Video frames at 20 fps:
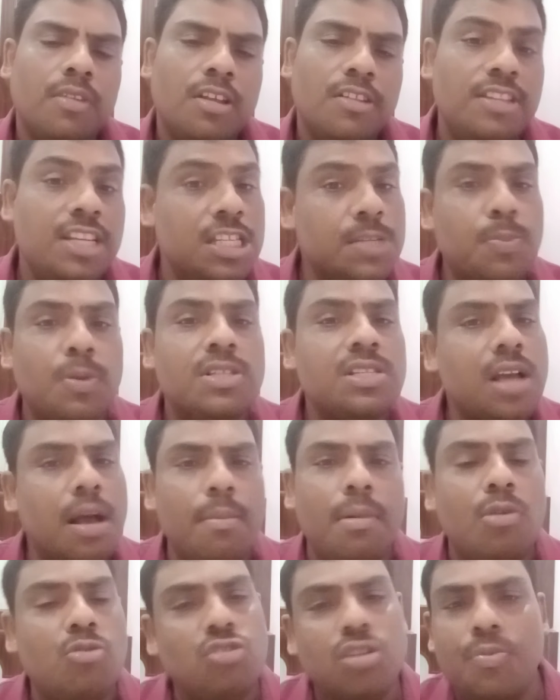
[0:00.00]
this much
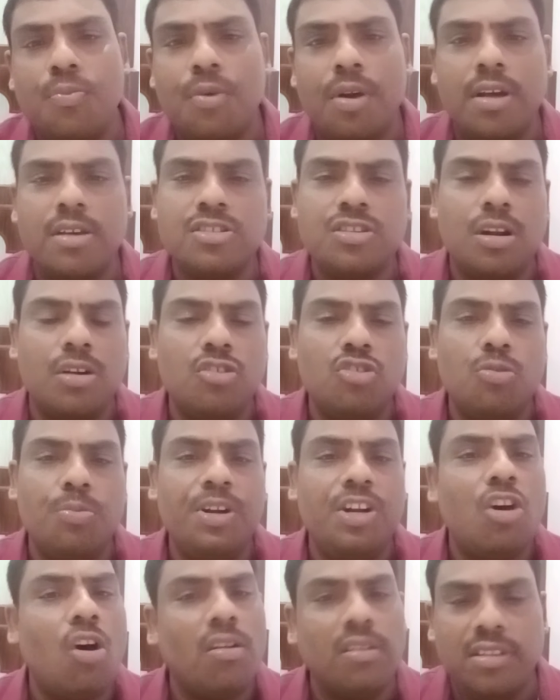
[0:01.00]
amount of production to
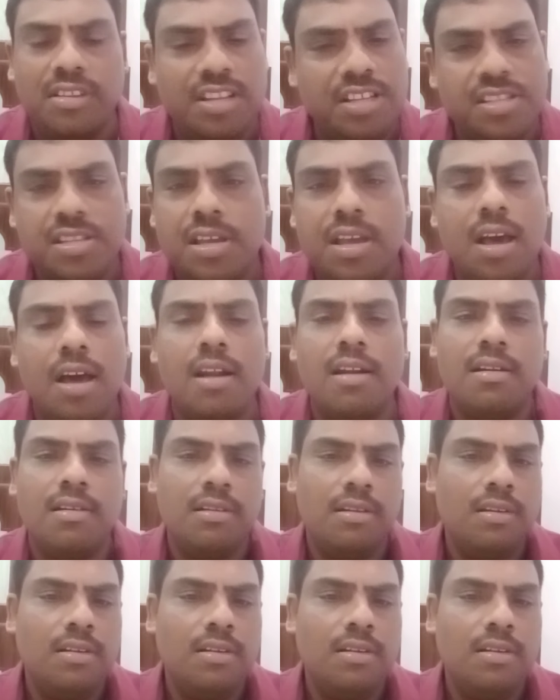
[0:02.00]
be done this year.